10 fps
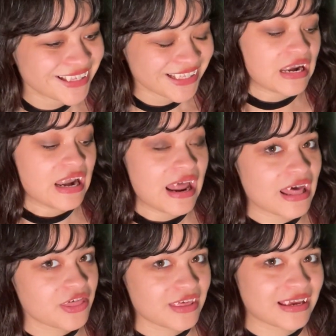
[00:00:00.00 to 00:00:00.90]

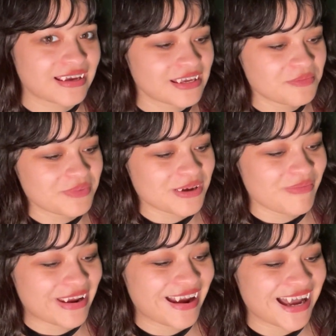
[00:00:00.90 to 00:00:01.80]
Nothing can beat
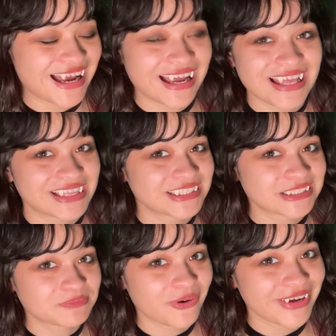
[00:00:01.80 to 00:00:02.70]
me at
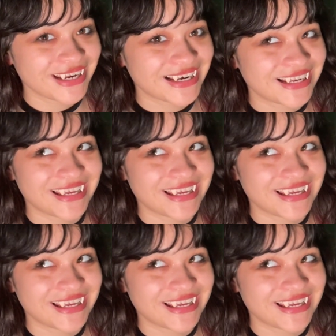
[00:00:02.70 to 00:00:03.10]
this point.